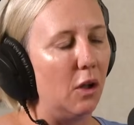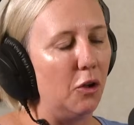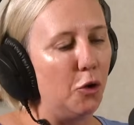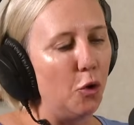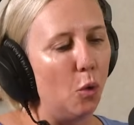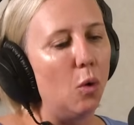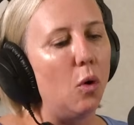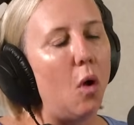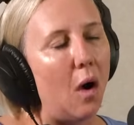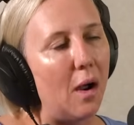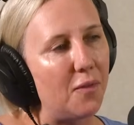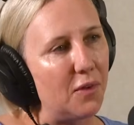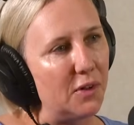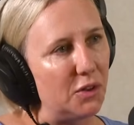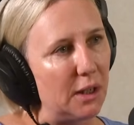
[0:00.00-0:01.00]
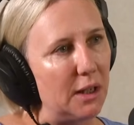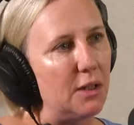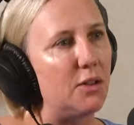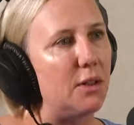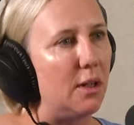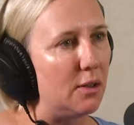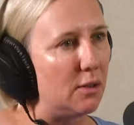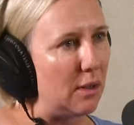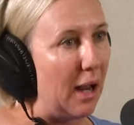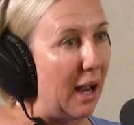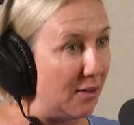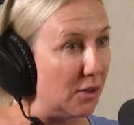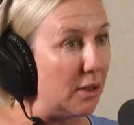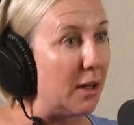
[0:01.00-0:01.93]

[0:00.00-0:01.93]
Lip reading: your life as easy as